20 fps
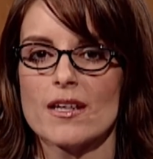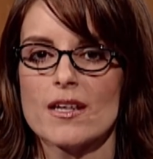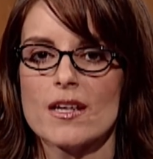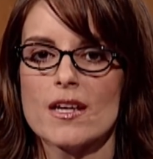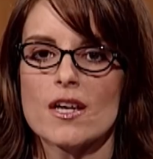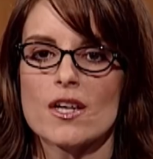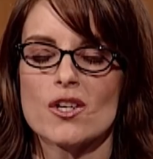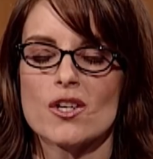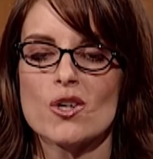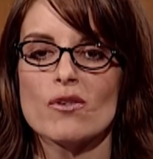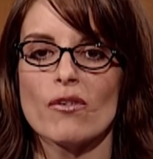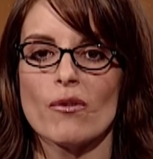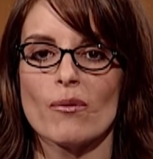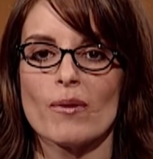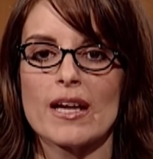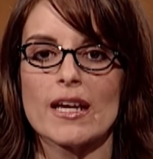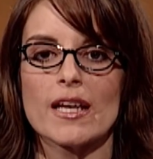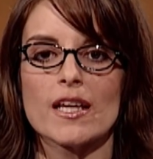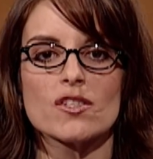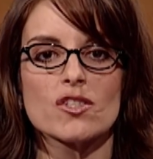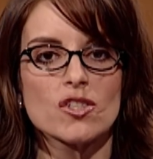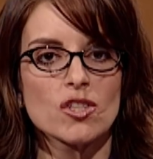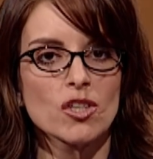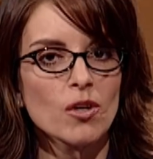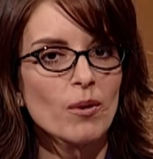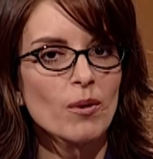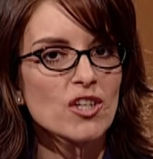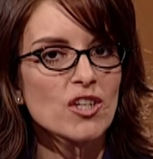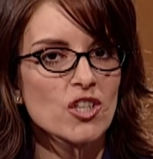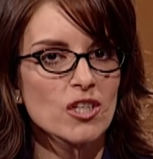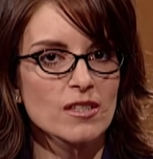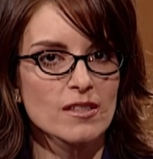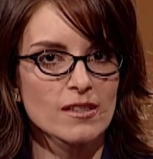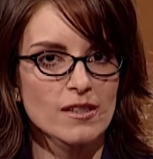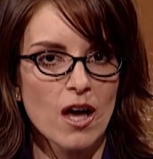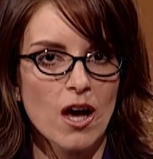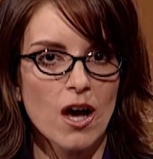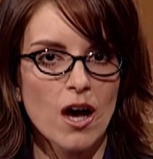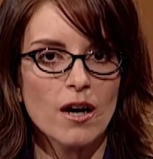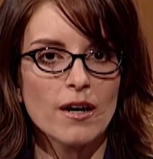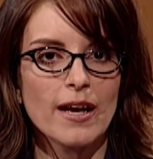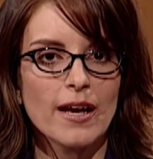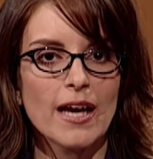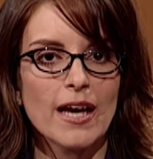NuvaRing is 2 inches long